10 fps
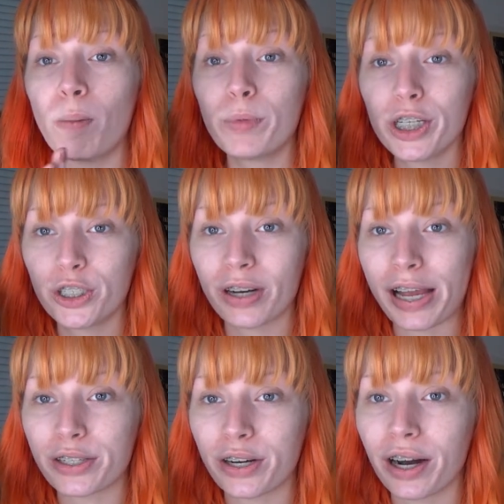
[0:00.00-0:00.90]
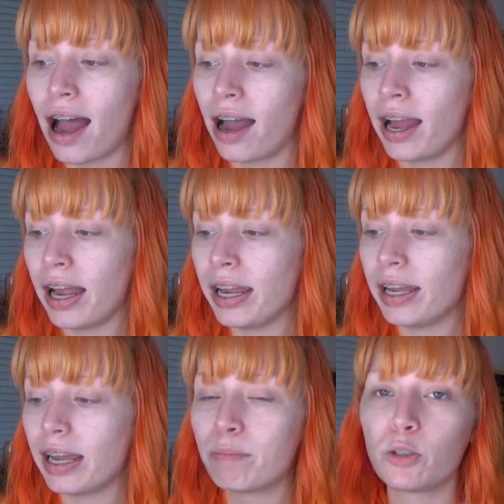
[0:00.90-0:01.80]
moisturizer.
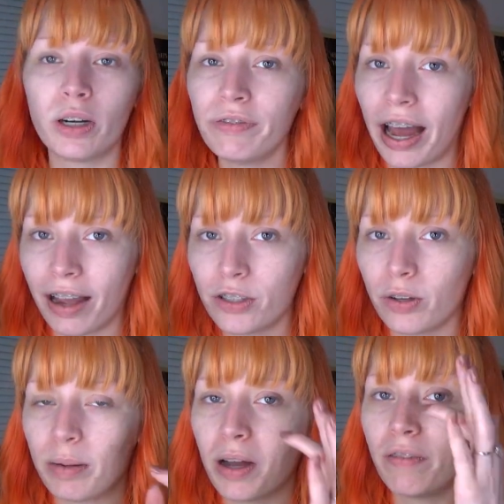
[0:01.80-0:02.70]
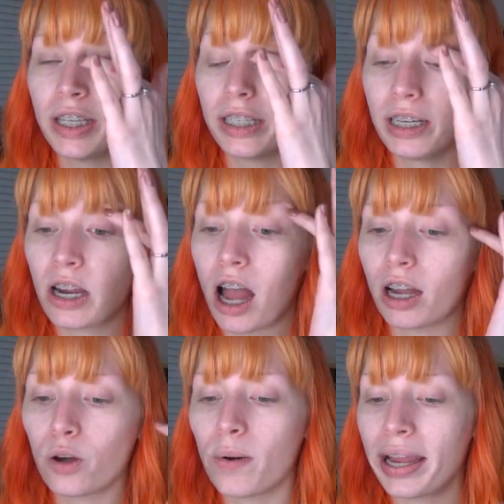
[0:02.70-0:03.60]
I am 25, so I'm obviously
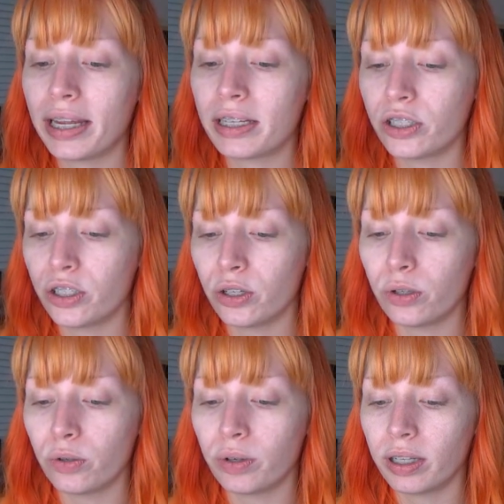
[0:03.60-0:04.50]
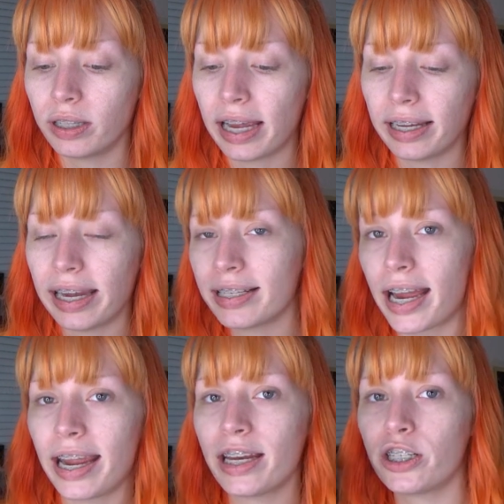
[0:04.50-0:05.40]
not quite into like
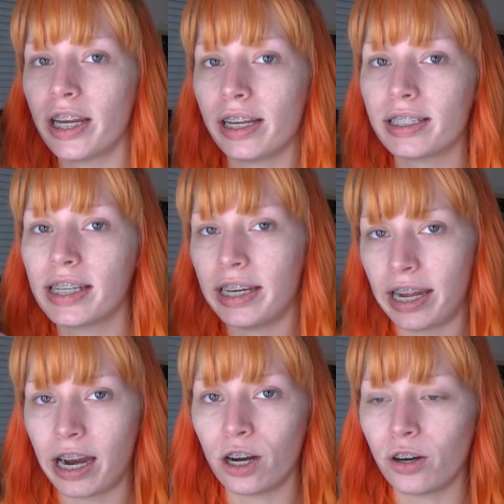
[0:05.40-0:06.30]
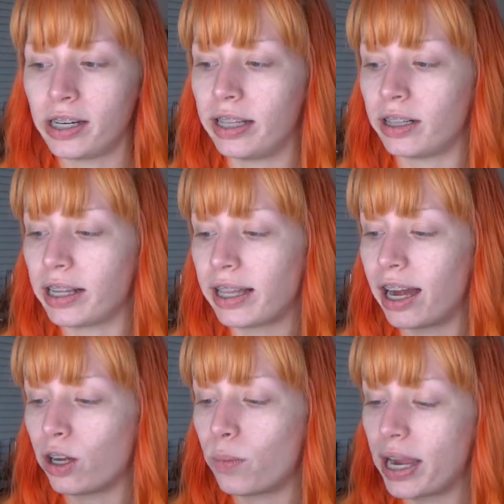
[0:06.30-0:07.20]
anti-aging skincare or anything like
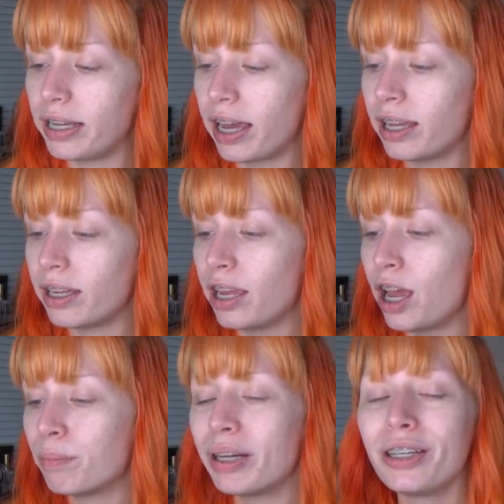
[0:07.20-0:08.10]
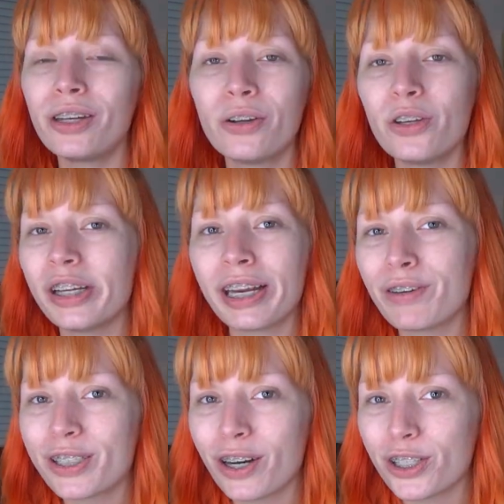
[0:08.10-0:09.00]
that quite yet. But you know, you can
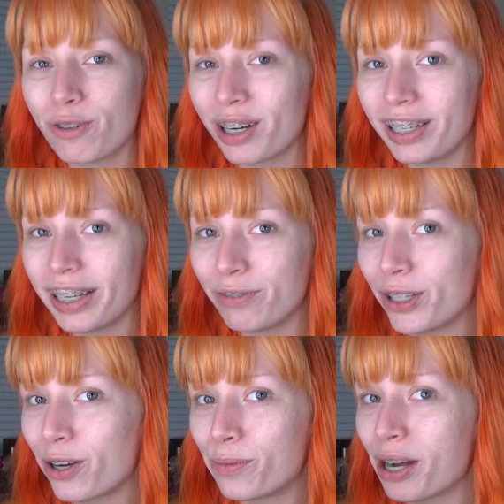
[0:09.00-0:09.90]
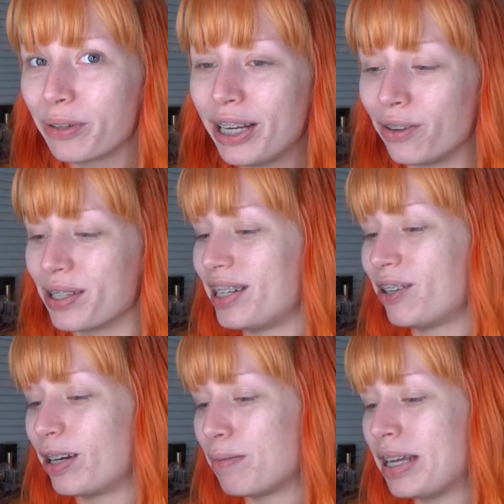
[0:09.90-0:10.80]
never start too early if you don't want wrinkles. You
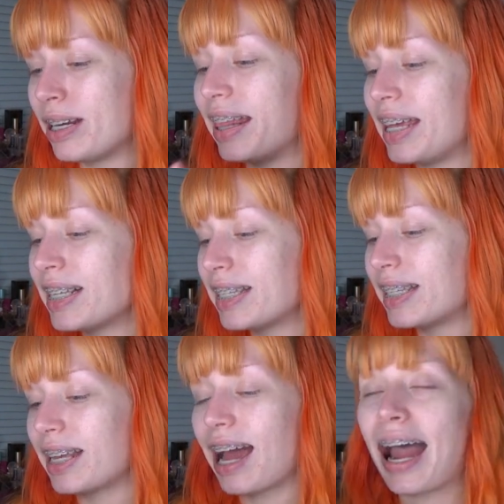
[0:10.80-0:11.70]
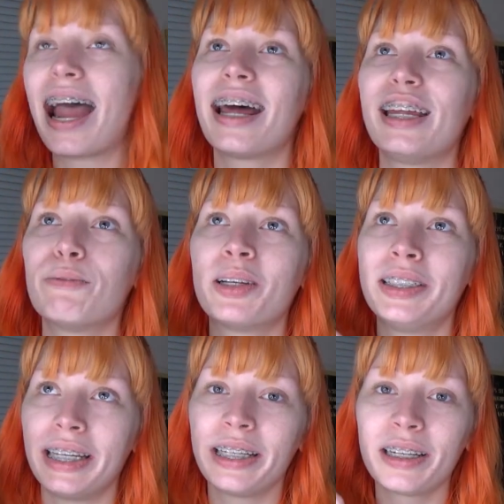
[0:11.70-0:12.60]
know what I mean? This had a
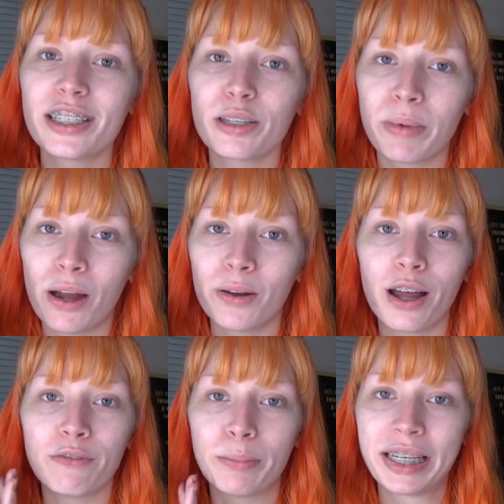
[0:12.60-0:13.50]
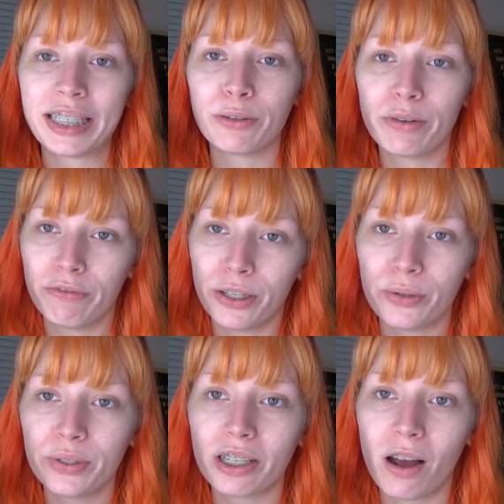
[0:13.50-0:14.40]
ridiculous amount of amazing
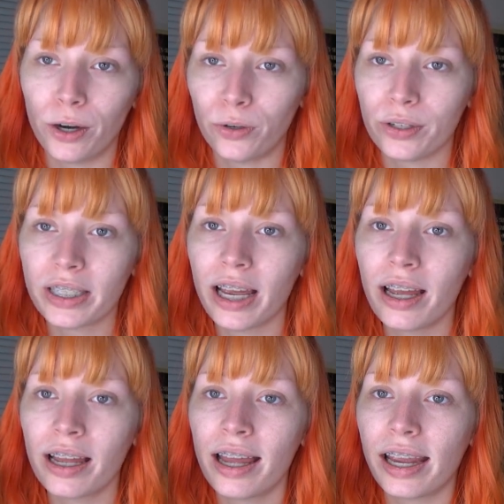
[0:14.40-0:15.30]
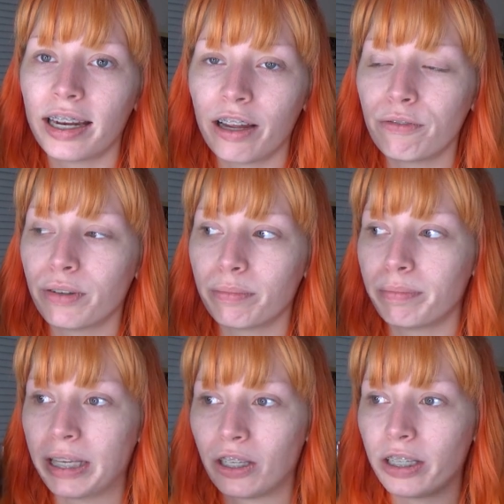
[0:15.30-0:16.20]
reviews on Ulta, and I've
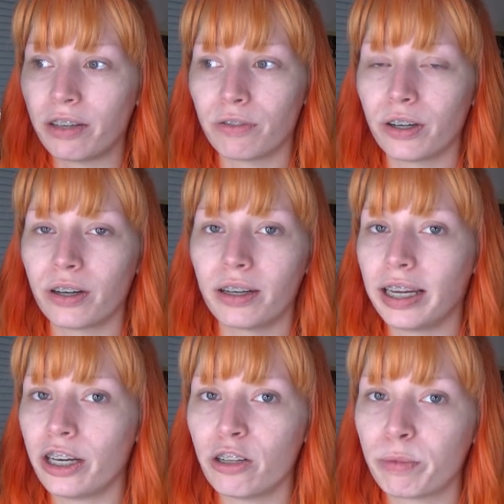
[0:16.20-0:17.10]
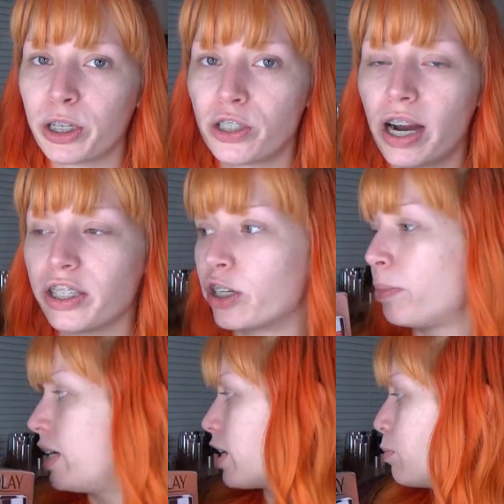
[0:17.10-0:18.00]
been looking for like a new
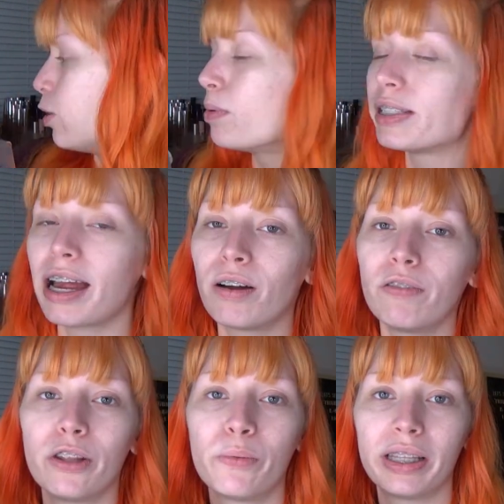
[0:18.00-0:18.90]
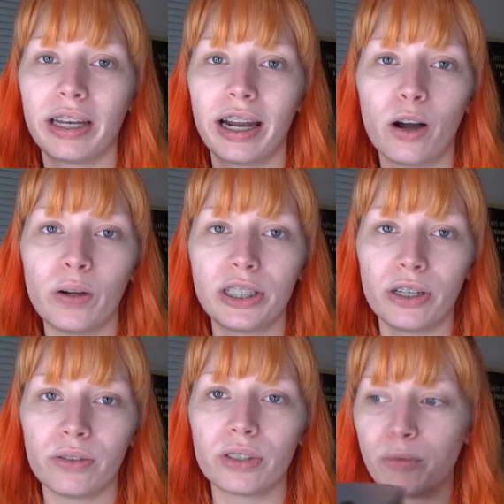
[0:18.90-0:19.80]
moisturizer because I'm almost out of the one that I always
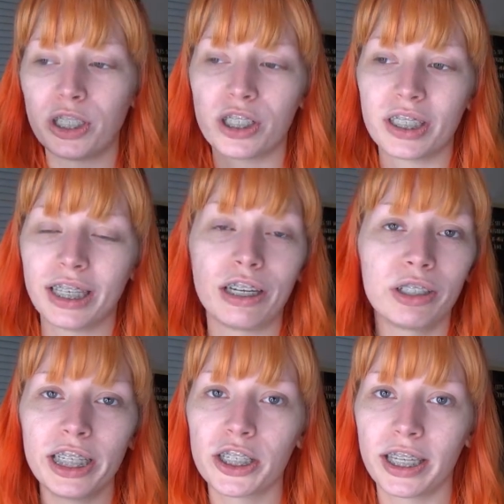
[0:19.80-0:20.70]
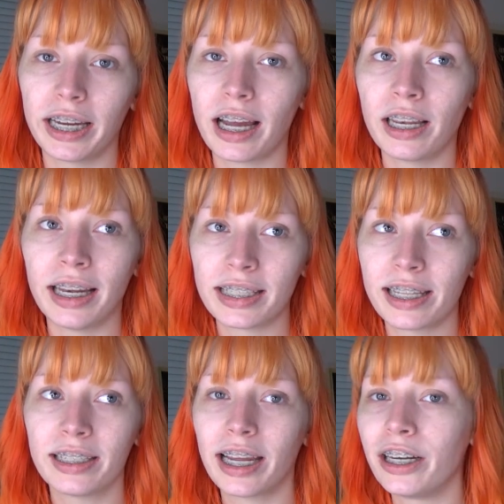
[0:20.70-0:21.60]
use, which is literally just like a less
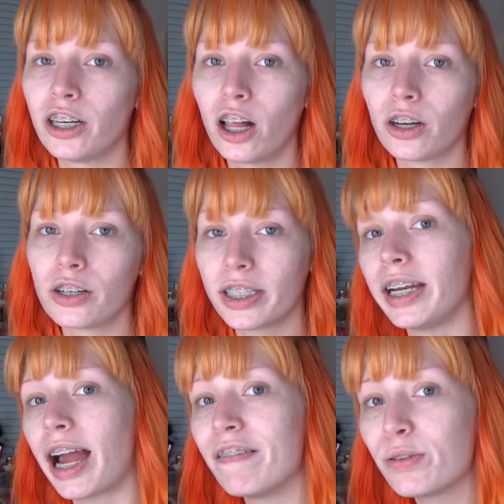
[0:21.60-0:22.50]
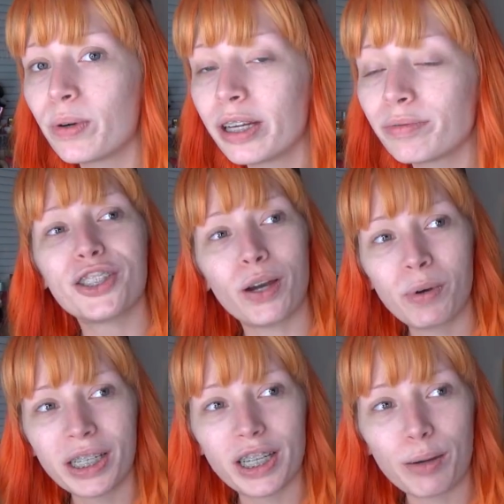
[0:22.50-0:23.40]
than $10 St. Ives one. So I
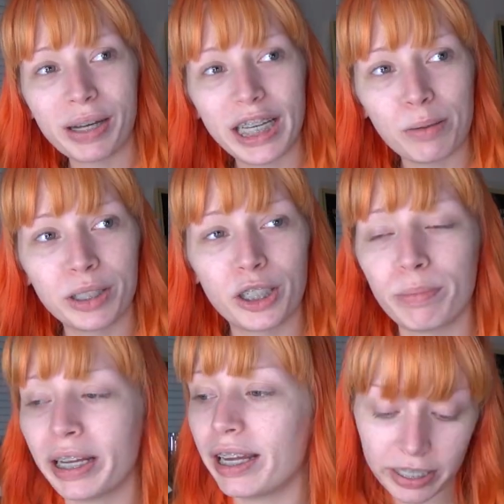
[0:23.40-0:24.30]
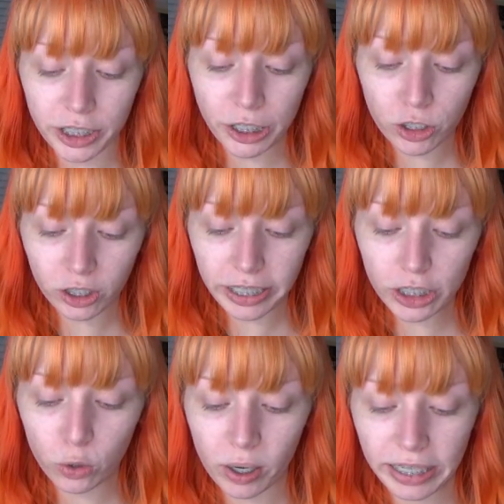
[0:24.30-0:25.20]
wanted to up my game a little bit. It's
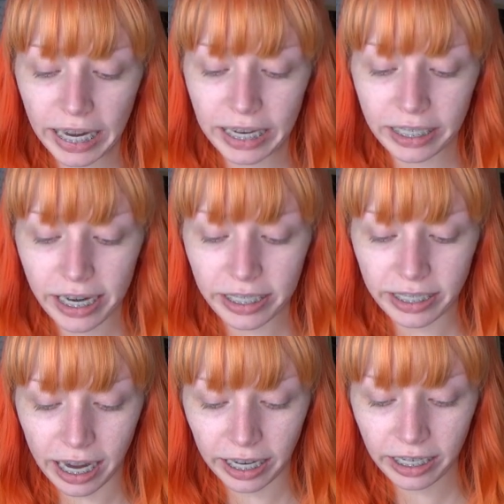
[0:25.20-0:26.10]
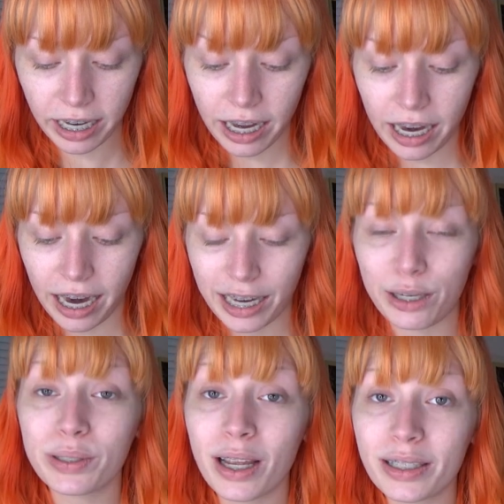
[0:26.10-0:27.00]
usually $28.99. And
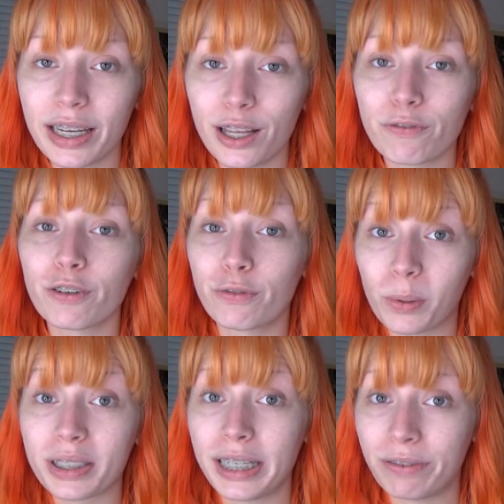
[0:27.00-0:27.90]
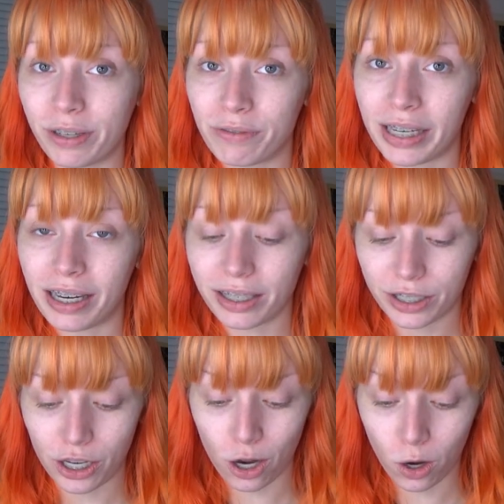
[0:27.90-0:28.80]
it was on sale for $14.50.
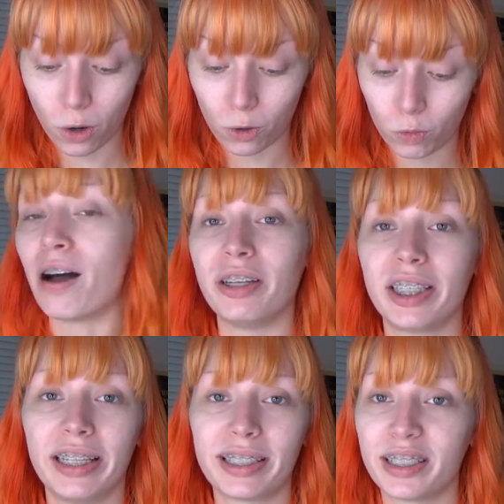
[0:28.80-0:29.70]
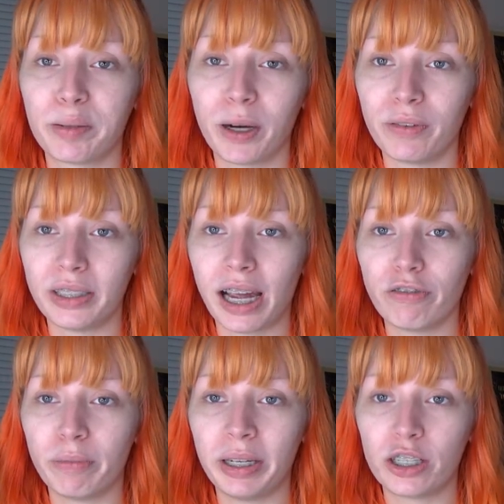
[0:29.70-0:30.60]
So obviously this is the perfect
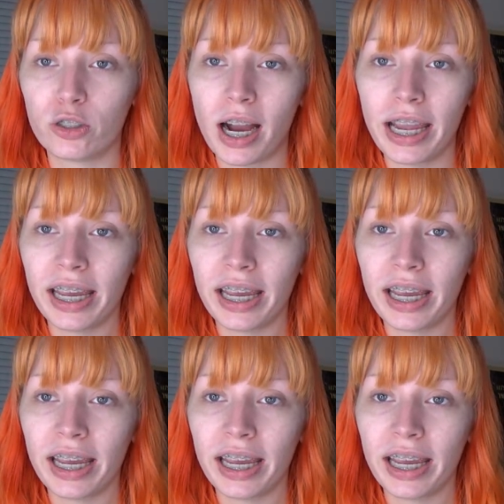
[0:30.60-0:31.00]
time for me to try